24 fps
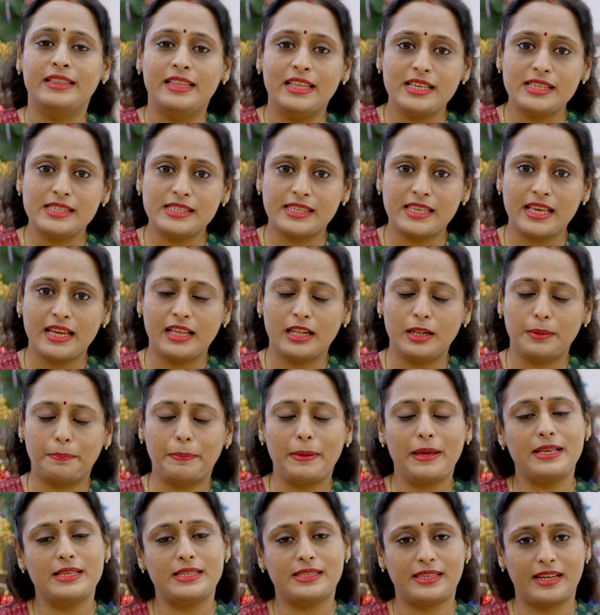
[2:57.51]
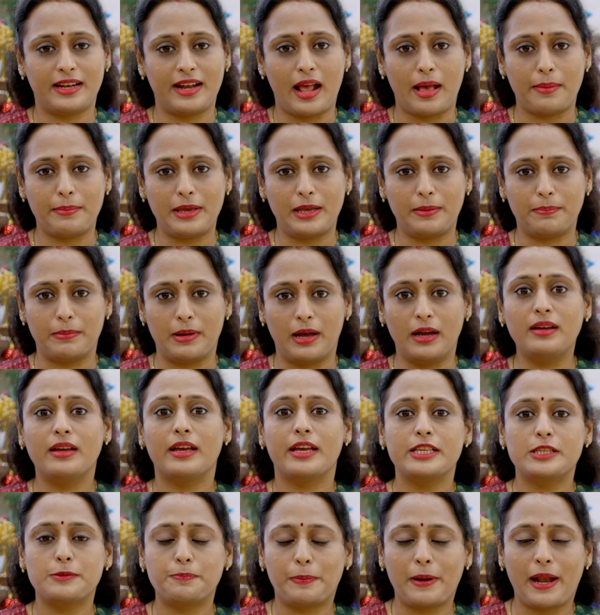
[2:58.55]
This single piece ceramic mug
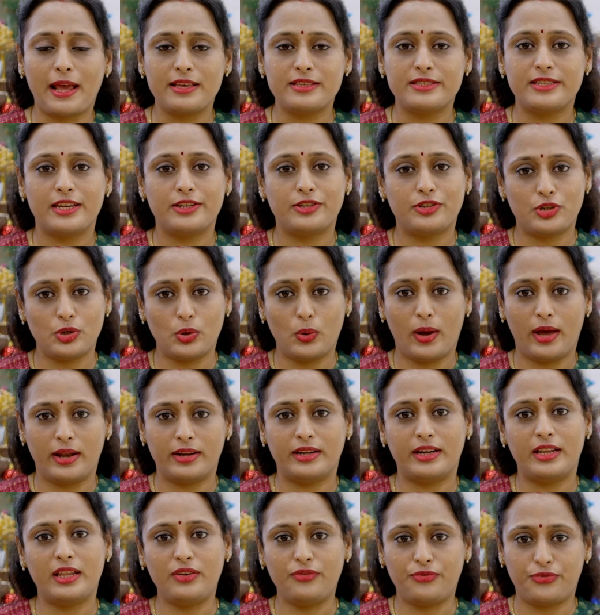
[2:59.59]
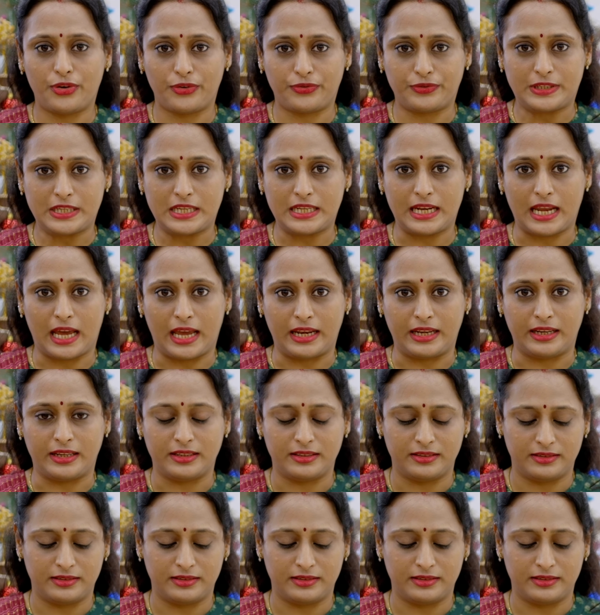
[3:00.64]
is priced at two hundred fifty-nine.